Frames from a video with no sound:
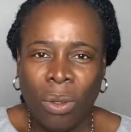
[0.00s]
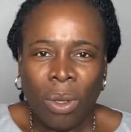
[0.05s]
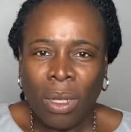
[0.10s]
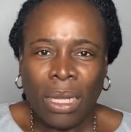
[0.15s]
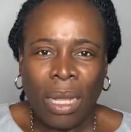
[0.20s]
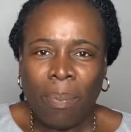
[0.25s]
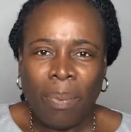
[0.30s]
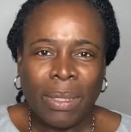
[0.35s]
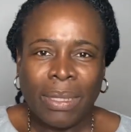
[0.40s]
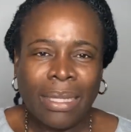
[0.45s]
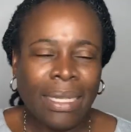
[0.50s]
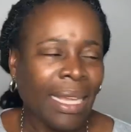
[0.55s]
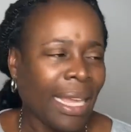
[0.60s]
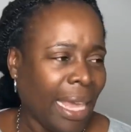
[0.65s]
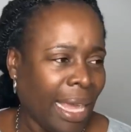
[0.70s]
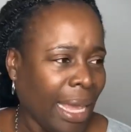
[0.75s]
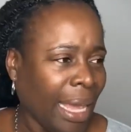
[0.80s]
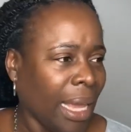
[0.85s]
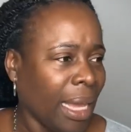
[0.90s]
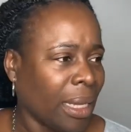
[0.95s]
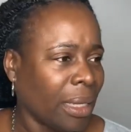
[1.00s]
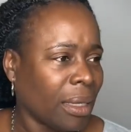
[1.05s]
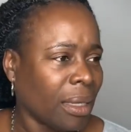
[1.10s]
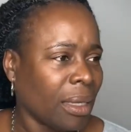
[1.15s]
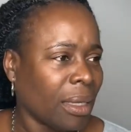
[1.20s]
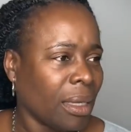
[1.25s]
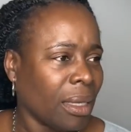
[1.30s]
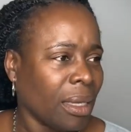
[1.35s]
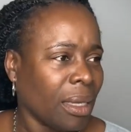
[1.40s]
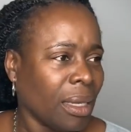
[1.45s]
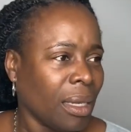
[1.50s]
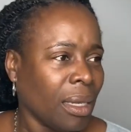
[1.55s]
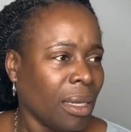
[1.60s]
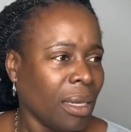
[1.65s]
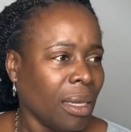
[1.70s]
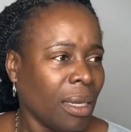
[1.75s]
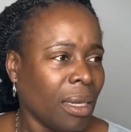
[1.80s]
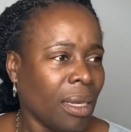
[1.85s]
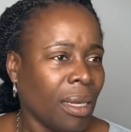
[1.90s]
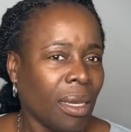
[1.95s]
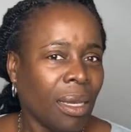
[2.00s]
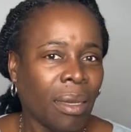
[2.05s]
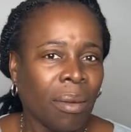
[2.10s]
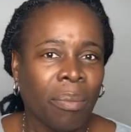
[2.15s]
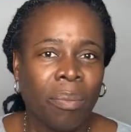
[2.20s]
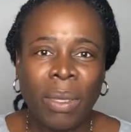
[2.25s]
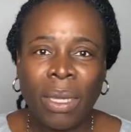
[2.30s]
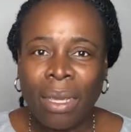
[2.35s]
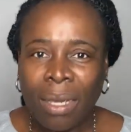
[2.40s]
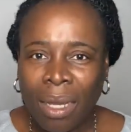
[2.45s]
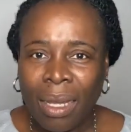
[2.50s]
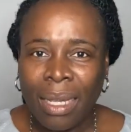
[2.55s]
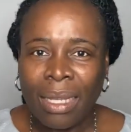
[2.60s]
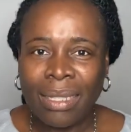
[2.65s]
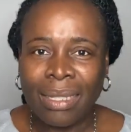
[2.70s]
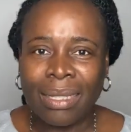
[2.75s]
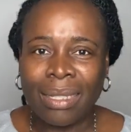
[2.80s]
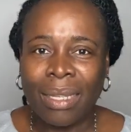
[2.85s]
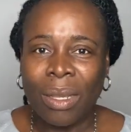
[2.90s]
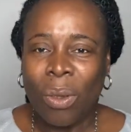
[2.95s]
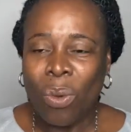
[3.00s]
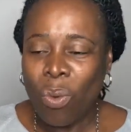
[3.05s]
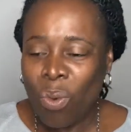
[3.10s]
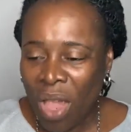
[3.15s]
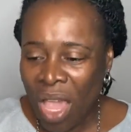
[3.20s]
No other person can. Because